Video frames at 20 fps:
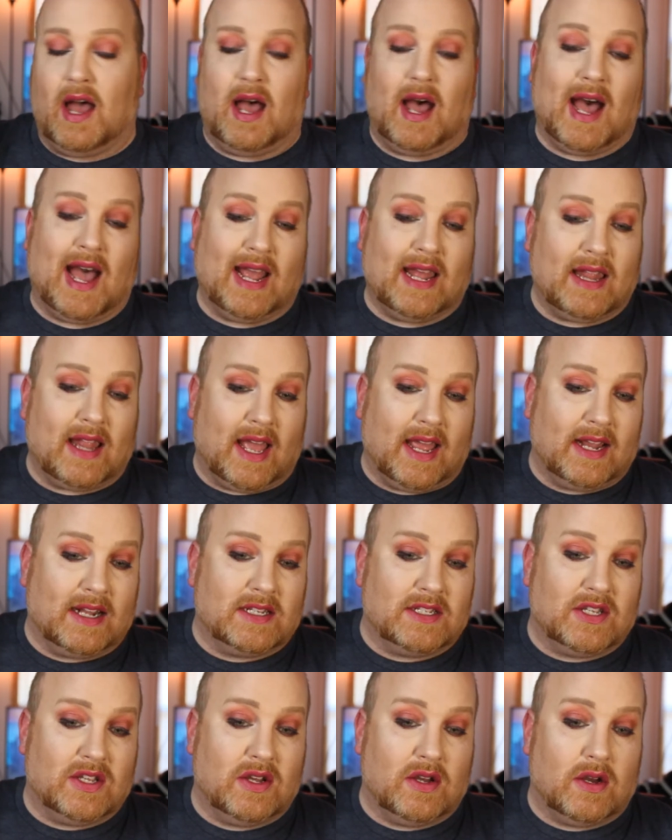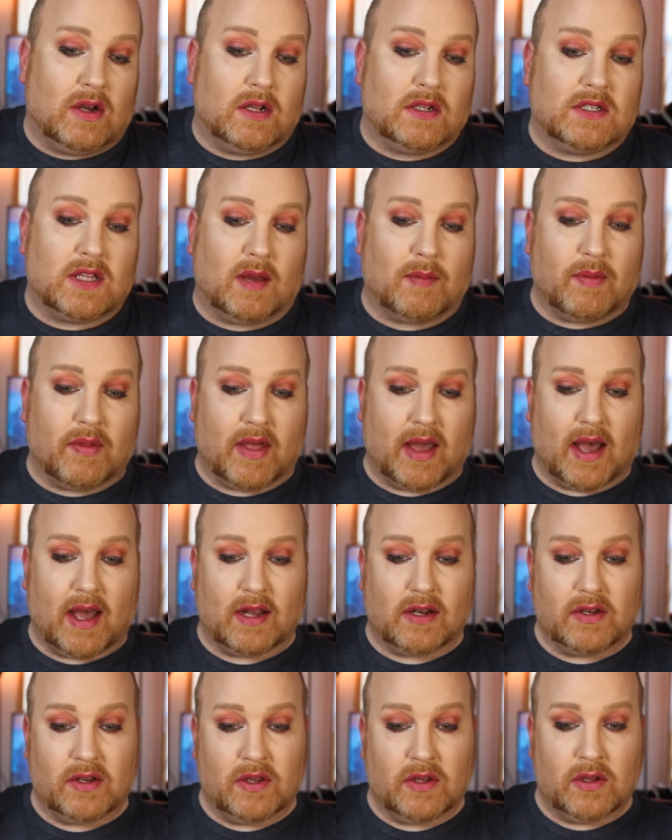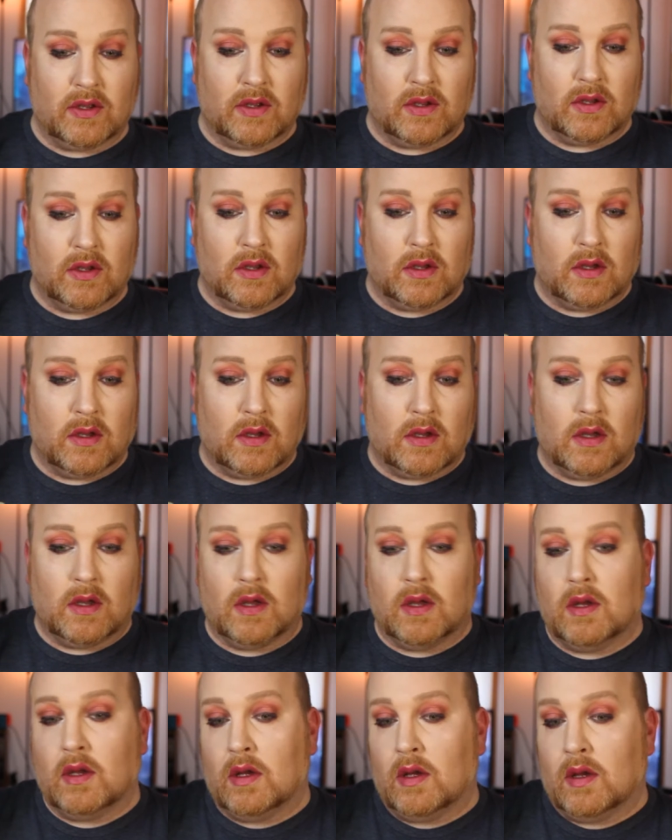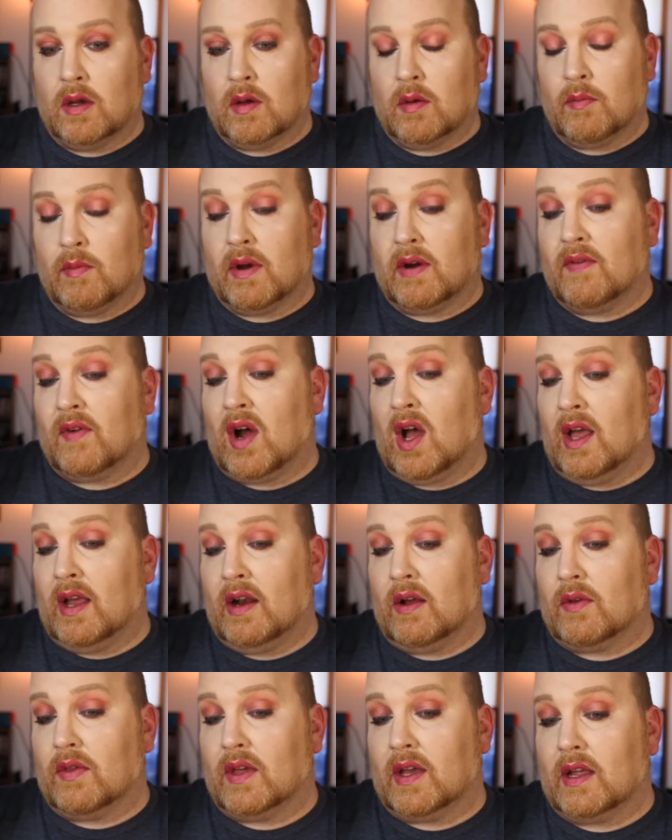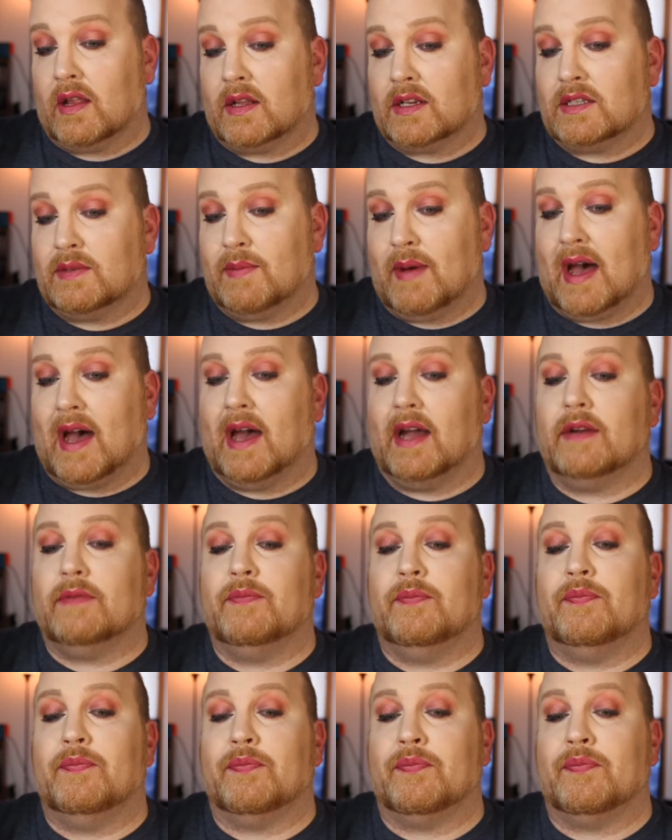highlight on top of that. But overall, I don't think it looks bad.